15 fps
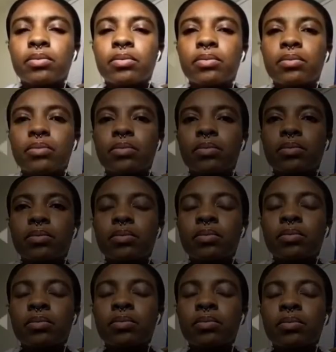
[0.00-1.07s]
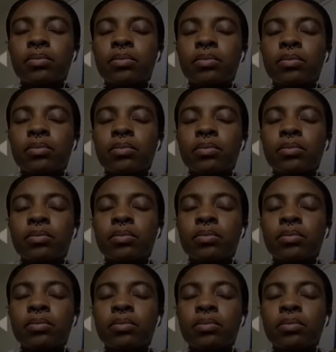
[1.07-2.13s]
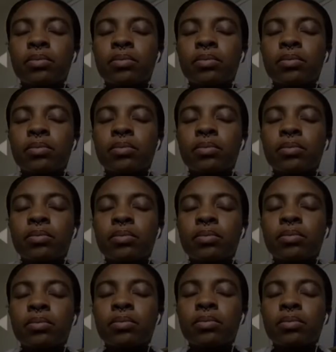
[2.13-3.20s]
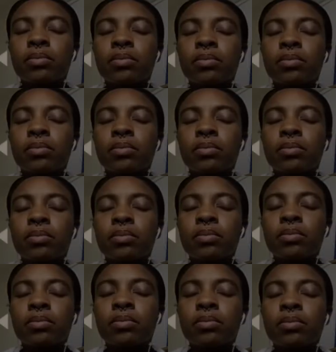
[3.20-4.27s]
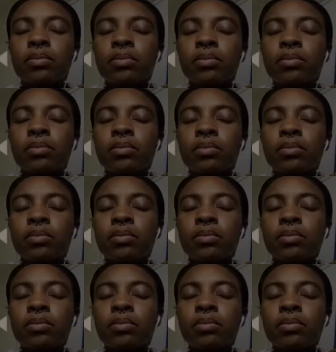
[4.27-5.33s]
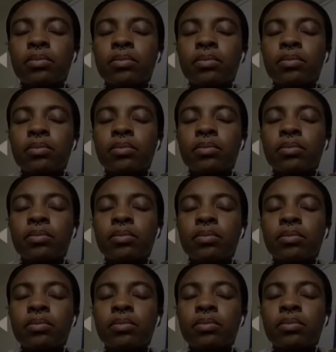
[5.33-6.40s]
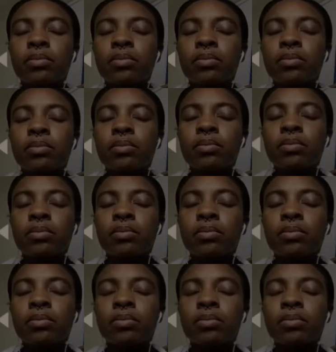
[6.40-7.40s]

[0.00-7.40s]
(silent)